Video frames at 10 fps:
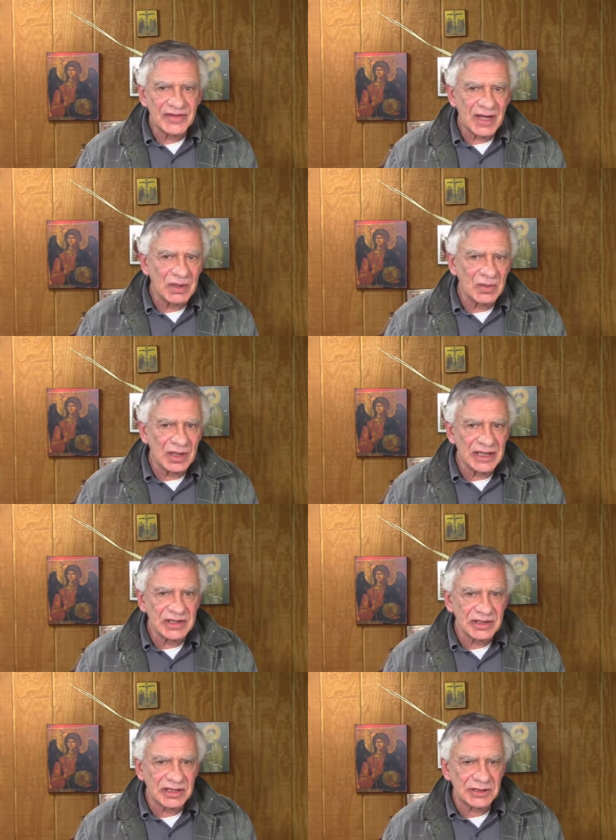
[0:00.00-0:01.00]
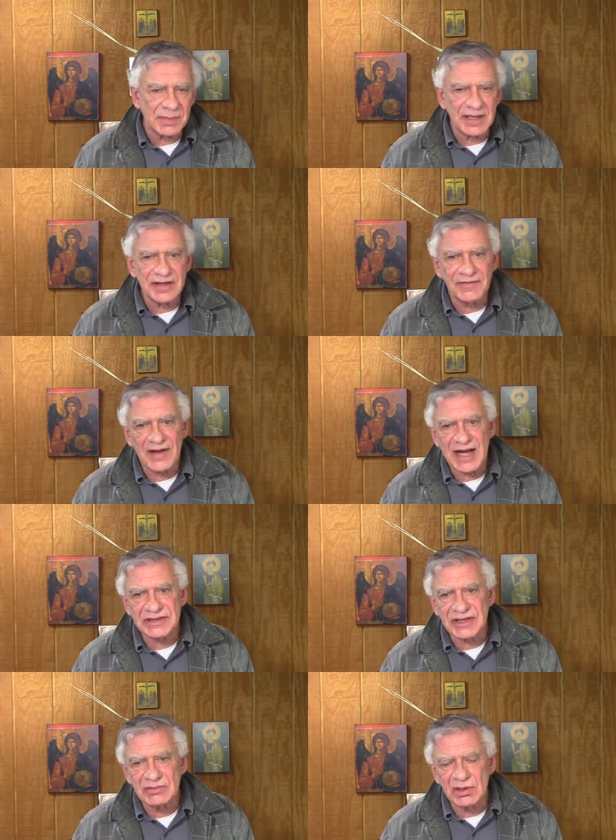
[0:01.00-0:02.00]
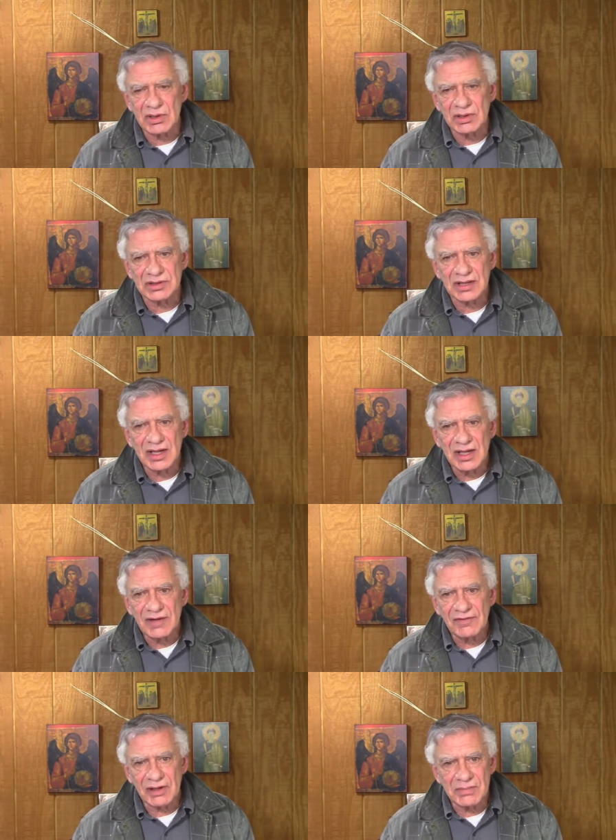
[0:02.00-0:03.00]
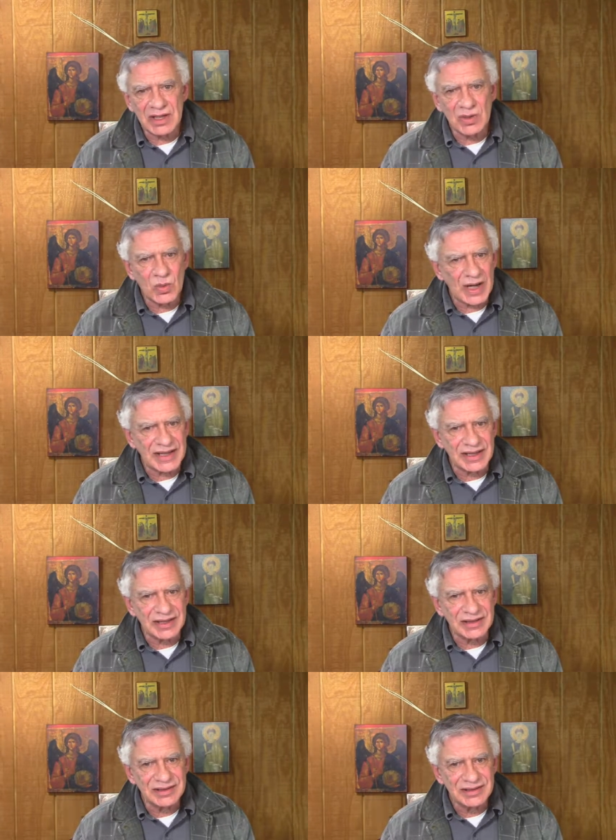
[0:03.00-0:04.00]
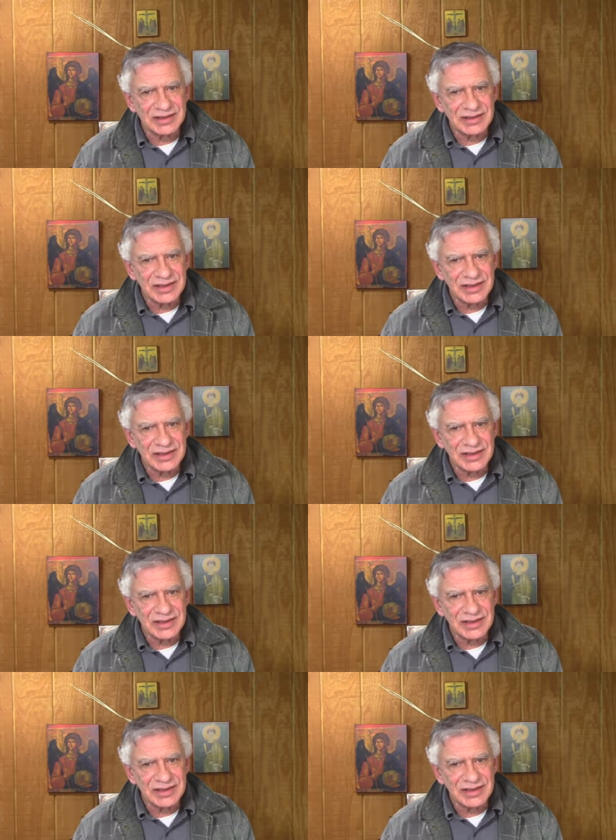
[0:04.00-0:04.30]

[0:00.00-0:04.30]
If they were willing to suspend the fasting rules for a mere wedding,